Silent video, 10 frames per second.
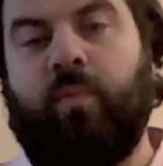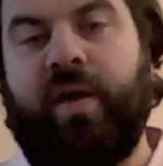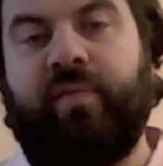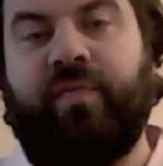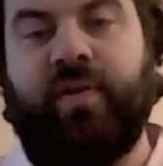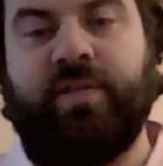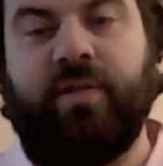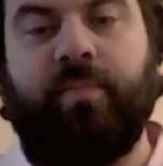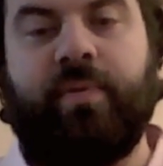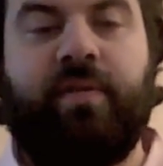where, for
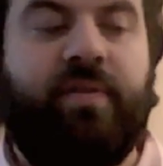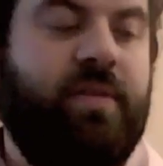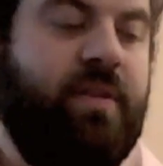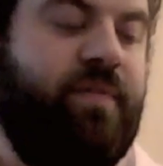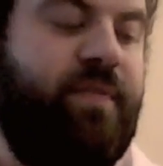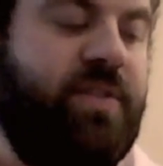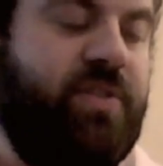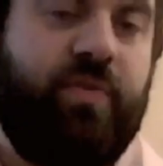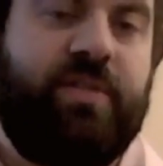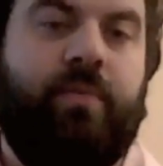example, the first
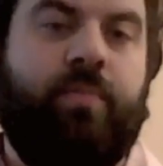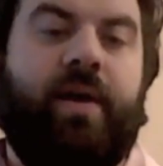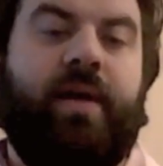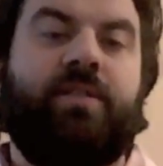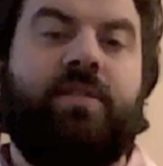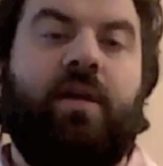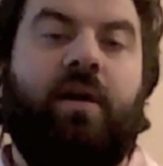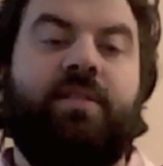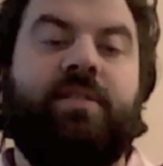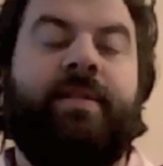Eucharistic prayer
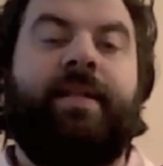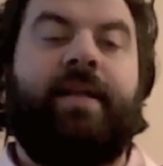starts,